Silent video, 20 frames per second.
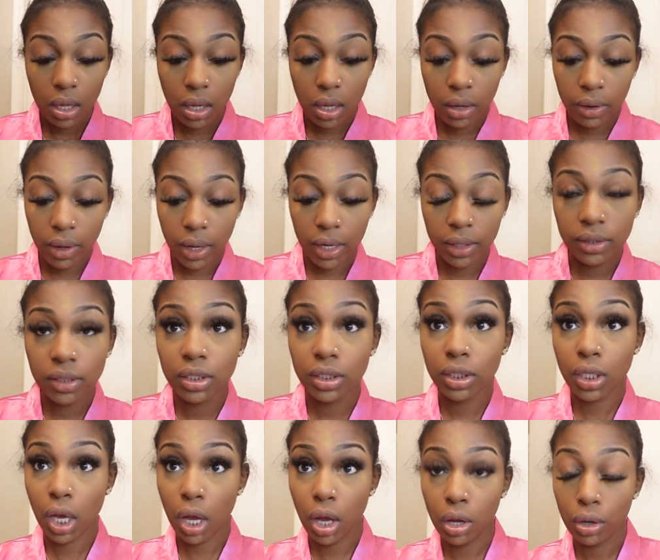Okay,
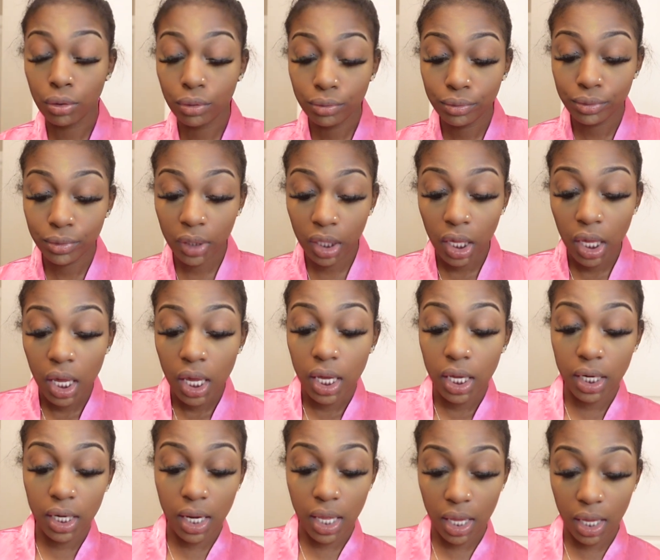so
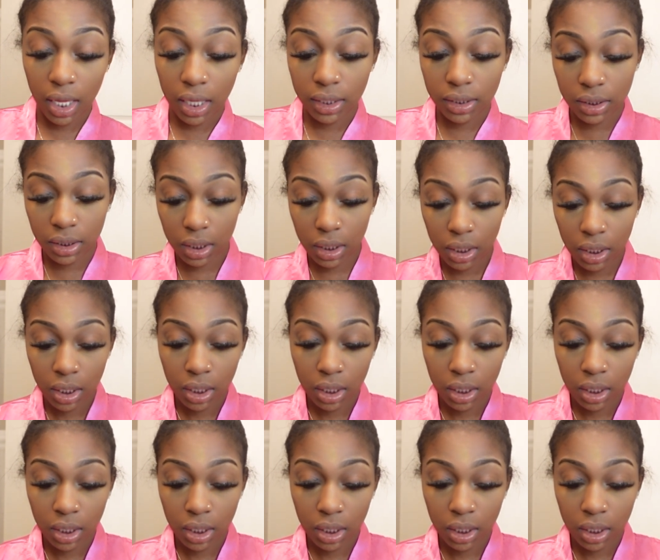next,